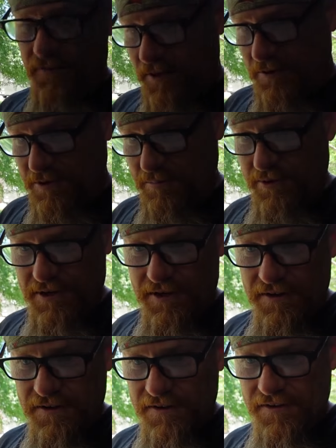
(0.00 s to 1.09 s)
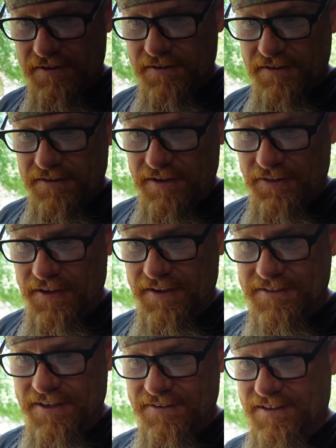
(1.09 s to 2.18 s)
folks, but uh, that thing
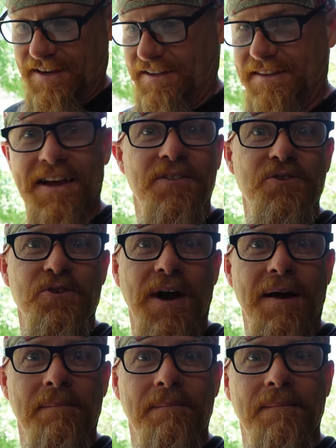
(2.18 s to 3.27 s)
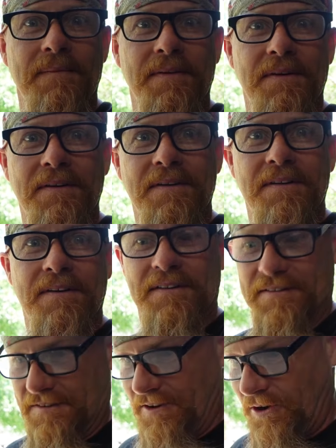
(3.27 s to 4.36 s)
sounds like a death trap.
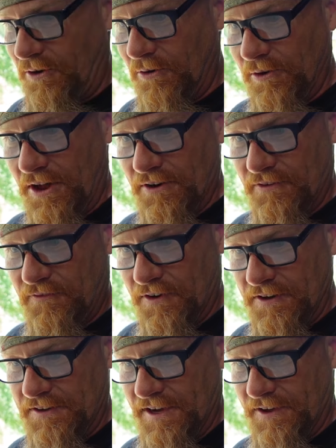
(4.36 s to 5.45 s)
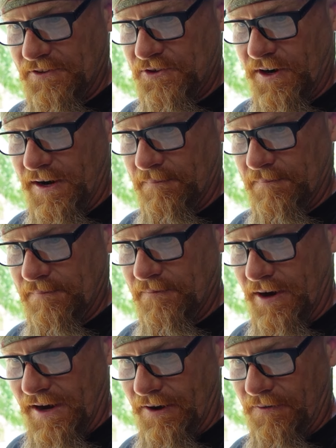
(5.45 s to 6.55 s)
A whole lot of fun death trap.
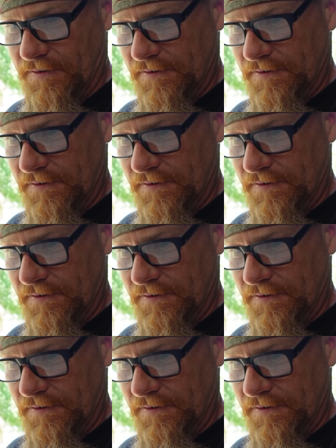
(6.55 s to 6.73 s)
Wow.